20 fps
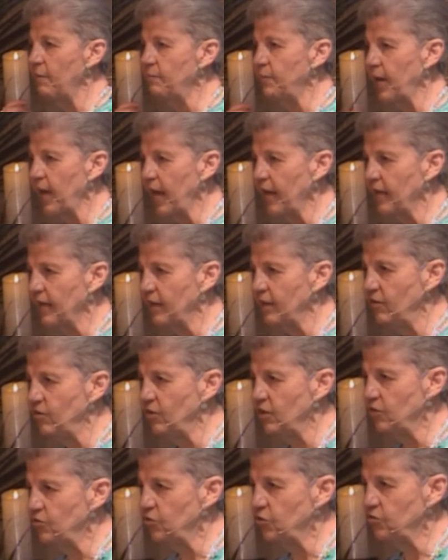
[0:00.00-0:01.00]
Peggy,
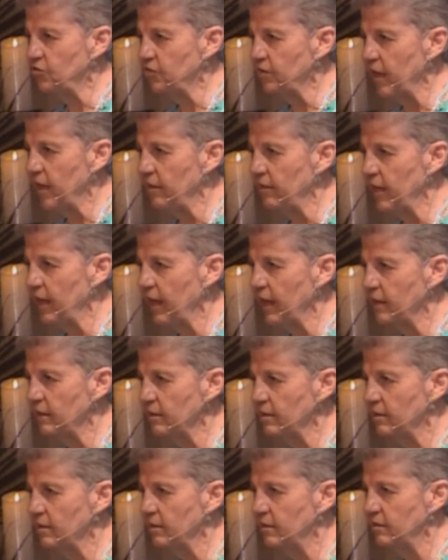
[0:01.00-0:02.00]
did you say that?
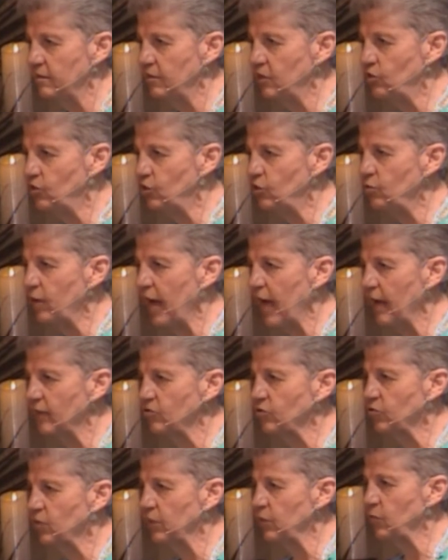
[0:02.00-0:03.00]
Did you
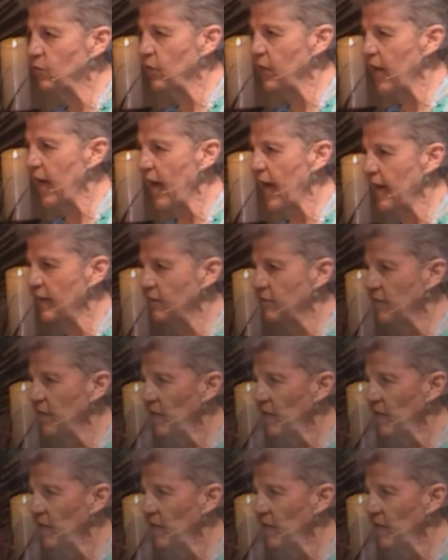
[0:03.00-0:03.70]
actually react